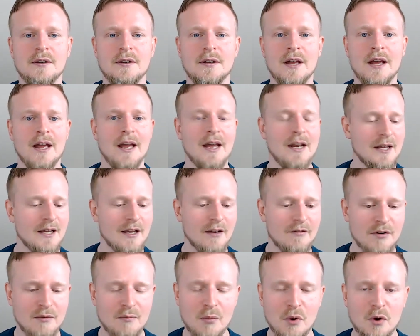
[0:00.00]
at any
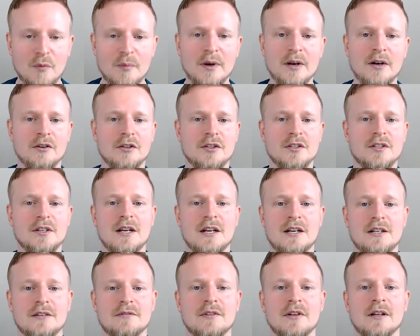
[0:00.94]
given moment or
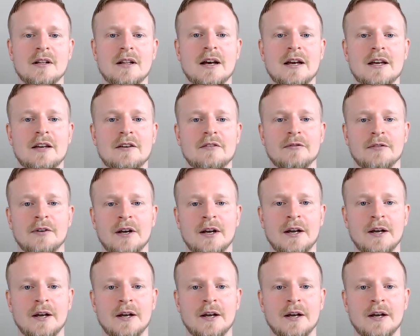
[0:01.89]
stage of their life.